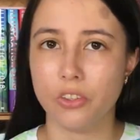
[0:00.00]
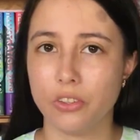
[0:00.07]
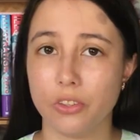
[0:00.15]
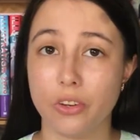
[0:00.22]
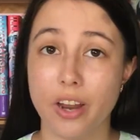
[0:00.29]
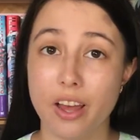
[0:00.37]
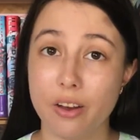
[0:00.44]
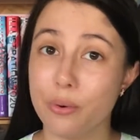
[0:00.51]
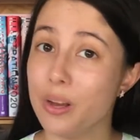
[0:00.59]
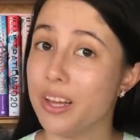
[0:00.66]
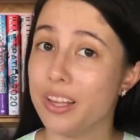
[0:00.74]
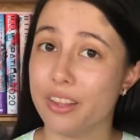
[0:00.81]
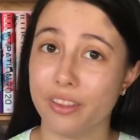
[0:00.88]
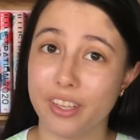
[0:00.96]
So
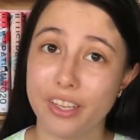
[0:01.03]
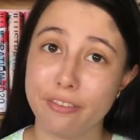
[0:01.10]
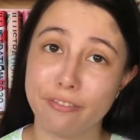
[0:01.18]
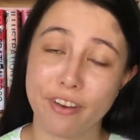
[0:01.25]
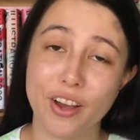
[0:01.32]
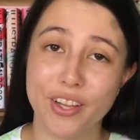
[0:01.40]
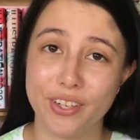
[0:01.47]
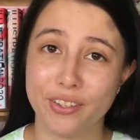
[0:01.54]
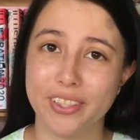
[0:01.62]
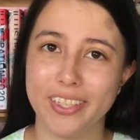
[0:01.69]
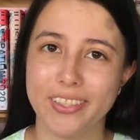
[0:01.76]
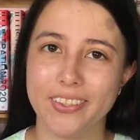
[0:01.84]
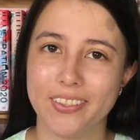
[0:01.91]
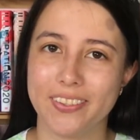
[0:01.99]
now the final
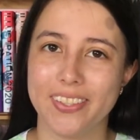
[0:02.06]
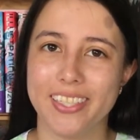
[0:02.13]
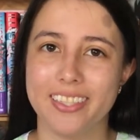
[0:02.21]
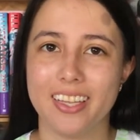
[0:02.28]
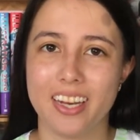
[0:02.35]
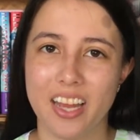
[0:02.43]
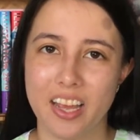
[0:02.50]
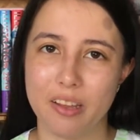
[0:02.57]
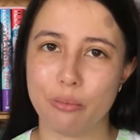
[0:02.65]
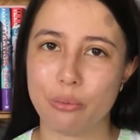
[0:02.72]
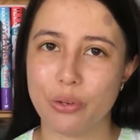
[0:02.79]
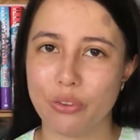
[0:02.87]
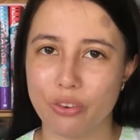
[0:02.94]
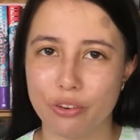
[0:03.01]
Nendoroid that I have
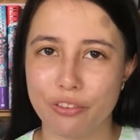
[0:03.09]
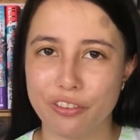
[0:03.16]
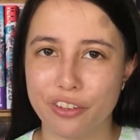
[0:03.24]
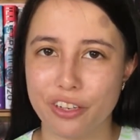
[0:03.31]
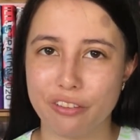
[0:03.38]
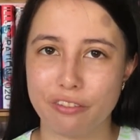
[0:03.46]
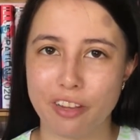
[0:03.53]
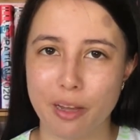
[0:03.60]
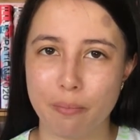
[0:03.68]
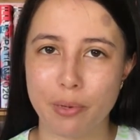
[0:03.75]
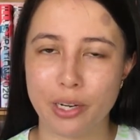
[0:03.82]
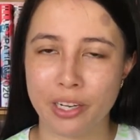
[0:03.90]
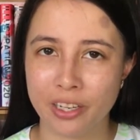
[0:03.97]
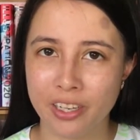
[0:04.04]
pre-ordered for
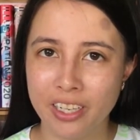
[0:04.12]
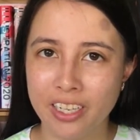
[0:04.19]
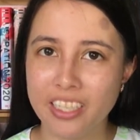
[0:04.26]
November